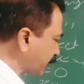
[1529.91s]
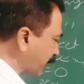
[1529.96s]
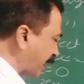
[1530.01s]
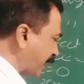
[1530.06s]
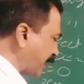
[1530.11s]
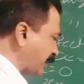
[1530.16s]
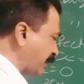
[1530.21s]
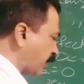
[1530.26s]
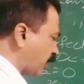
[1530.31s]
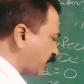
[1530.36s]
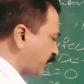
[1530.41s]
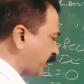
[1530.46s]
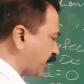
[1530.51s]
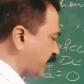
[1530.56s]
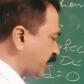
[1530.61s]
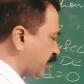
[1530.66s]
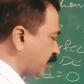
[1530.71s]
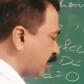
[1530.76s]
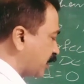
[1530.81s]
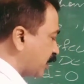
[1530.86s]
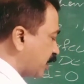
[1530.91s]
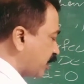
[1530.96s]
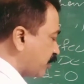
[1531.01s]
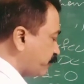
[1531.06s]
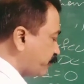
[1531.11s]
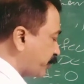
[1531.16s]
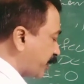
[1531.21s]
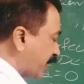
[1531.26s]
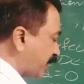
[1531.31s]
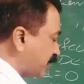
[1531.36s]
In contrary,
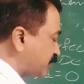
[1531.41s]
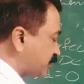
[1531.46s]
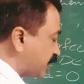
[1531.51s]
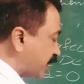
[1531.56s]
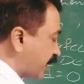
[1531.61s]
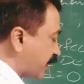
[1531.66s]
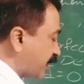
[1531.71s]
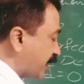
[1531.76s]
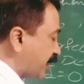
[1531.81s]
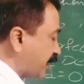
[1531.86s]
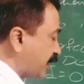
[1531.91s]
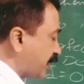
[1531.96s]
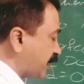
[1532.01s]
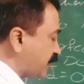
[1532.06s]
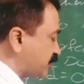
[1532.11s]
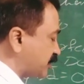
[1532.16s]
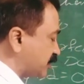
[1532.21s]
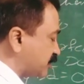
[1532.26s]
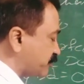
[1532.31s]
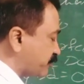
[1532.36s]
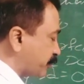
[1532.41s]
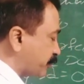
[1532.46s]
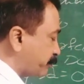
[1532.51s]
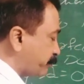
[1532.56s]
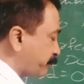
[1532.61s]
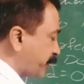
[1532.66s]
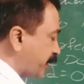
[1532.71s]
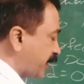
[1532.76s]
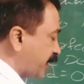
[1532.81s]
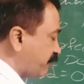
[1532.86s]
if price increases
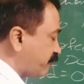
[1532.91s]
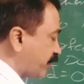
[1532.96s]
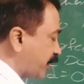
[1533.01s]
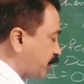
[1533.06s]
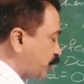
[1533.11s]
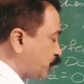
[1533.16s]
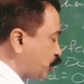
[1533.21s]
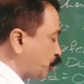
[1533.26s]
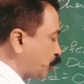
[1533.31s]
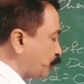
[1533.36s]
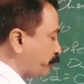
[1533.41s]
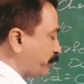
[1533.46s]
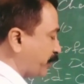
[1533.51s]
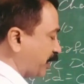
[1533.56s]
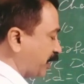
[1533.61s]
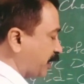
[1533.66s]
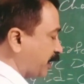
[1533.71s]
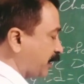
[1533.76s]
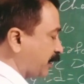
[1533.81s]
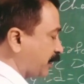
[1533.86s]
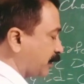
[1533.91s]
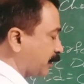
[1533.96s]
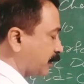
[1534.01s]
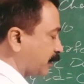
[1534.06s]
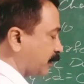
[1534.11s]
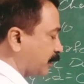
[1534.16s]
from P1 to P,